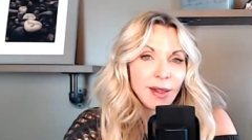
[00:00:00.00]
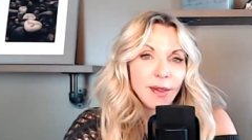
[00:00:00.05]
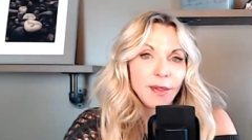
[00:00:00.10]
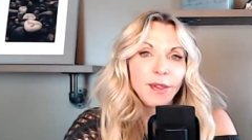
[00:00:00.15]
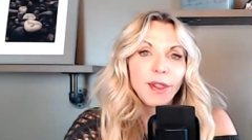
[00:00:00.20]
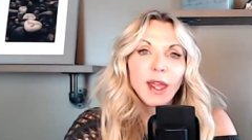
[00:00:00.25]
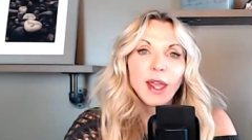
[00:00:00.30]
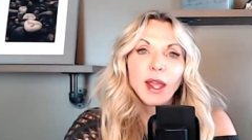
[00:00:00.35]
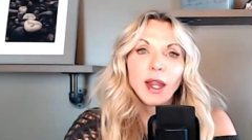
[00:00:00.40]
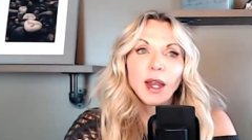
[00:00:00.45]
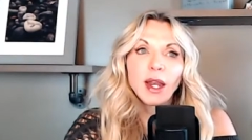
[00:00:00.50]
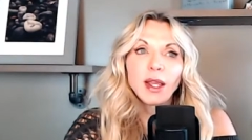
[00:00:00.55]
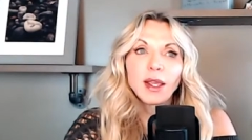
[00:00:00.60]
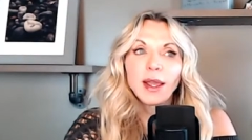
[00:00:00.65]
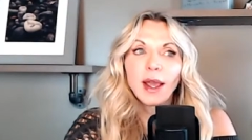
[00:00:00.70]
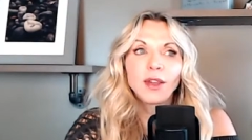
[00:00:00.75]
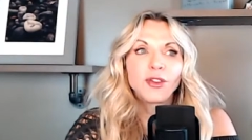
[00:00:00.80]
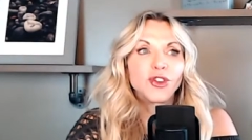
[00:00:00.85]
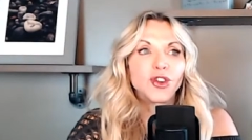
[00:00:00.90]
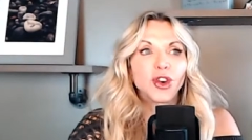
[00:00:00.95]
then
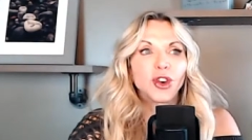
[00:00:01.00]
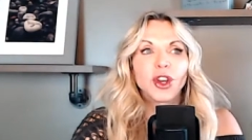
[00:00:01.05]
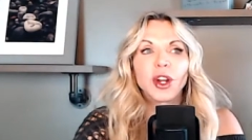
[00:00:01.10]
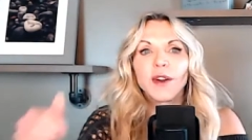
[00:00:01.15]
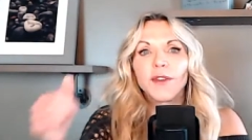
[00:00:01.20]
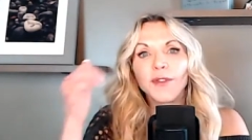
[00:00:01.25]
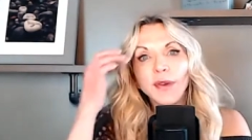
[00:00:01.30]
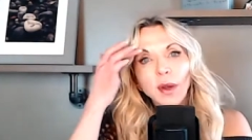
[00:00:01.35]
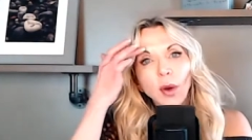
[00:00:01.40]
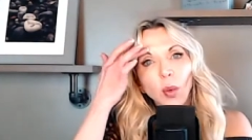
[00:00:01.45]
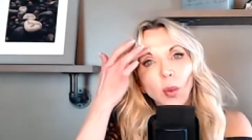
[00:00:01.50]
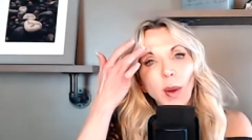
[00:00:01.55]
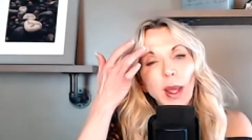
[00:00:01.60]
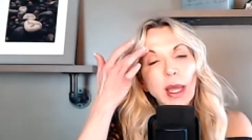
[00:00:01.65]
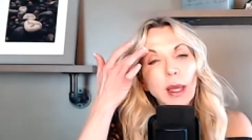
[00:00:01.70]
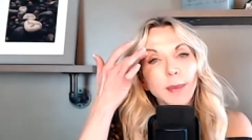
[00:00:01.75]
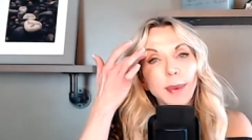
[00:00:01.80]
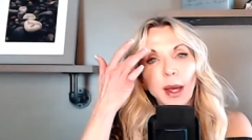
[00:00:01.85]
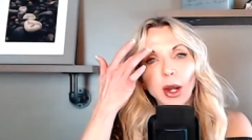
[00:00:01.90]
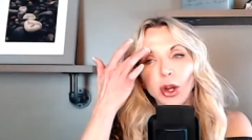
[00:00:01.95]
yes, you're going to feel
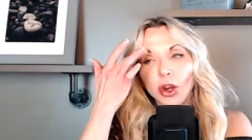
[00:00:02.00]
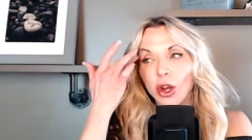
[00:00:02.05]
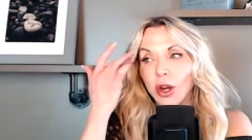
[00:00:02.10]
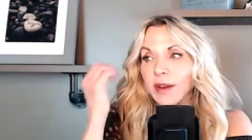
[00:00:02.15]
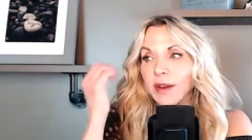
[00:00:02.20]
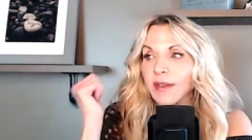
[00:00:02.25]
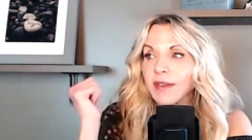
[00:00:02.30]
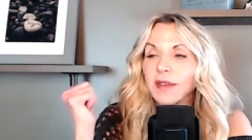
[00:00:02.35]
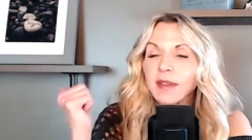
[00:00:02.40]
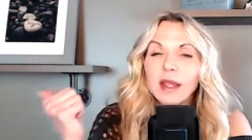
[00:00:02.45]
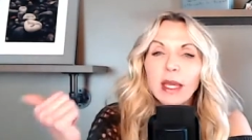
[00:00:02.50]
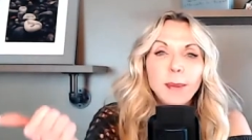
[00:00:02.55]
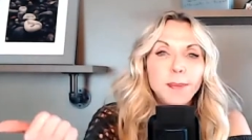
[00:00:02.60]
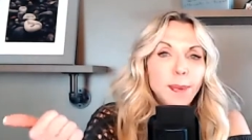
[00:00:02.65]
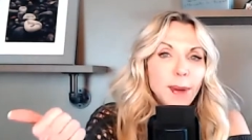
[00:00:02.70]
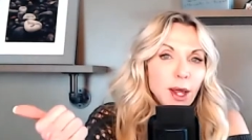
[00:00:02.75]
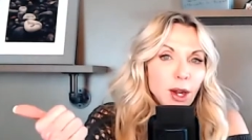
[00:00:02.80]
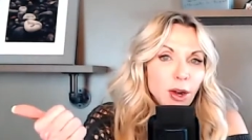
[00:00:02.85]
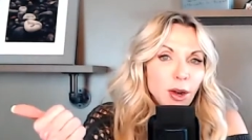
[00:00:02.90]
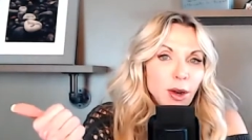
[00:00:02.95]
way better. You're going to sleep
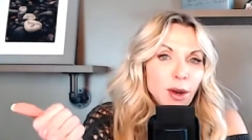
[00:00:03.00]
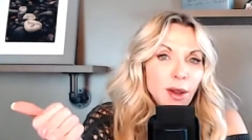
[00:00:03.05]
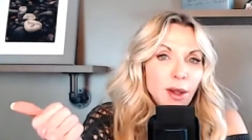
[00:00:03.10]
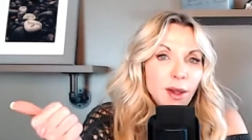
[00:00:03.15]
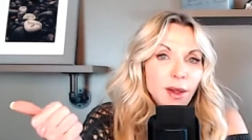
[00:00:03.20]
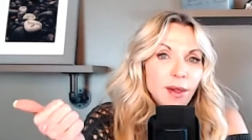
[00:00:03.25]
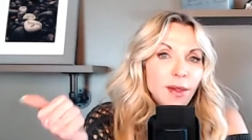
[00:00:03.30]
better.